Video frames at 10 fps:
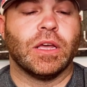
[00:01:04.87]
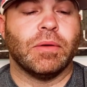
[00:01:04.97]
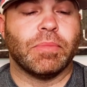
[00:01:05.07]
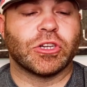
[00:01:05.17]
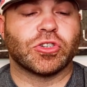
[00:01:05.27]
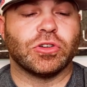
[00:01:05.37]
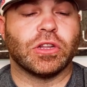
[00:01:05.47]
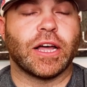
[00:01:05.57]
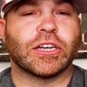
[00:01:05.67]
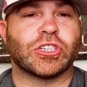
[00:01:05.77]
make sure you
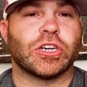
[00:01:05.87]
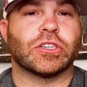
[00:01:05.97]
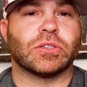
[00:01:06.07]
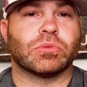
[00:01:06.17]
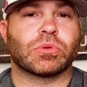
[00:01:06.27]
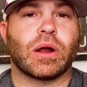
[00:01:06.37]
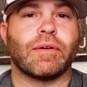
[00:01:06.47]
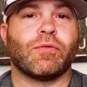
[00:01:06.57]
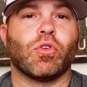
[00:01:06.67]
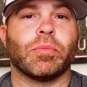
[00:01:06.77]
like, share,
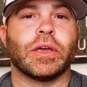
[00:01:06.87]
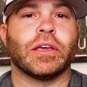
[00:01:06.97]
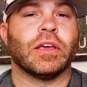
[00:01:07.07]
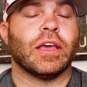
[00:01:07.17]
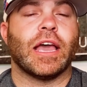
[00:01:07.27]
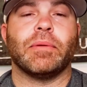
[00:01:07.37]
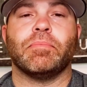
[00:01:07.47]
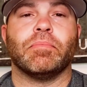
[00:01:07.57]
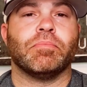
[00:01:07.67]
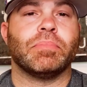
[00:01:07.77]
subscribe for me.
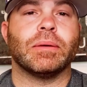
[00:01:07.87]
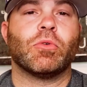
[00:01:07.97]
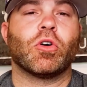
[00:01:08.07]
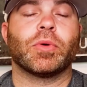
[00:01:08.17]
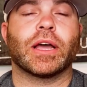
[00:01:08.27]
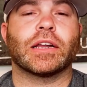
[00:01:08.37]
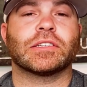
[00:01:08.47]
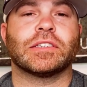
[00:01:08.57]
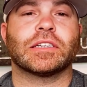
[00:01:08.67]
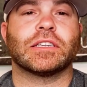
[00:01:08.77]
Hey, be more, we got to
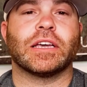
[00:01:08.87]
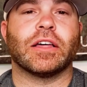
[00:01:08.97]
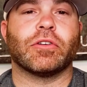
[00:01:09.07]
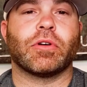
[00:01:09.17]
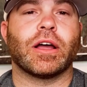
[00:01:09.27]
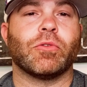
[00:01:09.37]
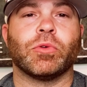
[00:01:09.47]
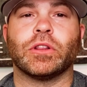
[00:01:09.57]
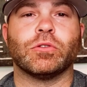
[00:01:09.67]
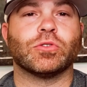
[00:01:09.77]
stick together, right?
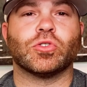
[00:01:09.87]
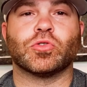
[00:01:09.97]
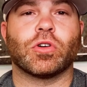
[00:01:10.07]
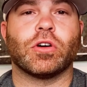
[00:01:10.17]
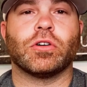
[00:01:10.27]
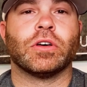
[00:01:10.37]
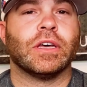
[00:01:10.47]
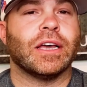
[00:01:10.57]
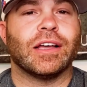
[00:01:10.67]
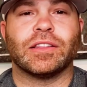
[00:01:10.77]
Win, lose, or draw,
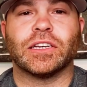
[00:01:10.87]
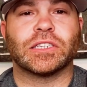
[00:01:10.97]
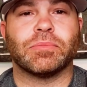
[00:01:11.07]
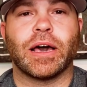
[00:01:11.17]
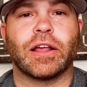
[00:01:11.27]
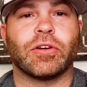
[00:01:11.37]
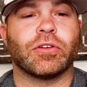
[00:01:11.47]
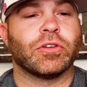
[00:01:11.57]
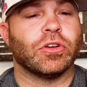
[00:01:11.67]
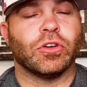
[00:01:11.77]
it doesn't
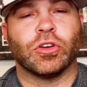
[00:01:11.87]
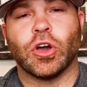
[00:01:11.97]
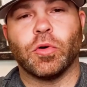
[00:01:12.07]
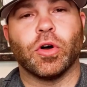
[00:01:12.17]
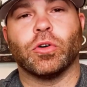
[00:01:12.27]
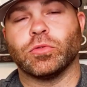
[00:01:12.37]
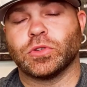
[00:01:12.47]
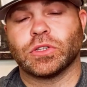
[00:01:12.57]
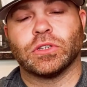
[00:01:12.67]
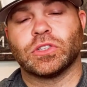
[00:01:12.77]
matter. Go
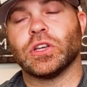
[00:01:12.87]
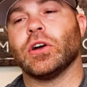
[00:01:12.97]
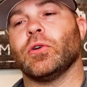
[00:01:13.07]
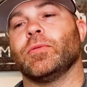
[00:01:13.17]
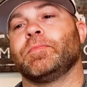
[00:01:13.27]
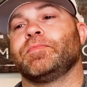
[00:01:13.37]
O's. So,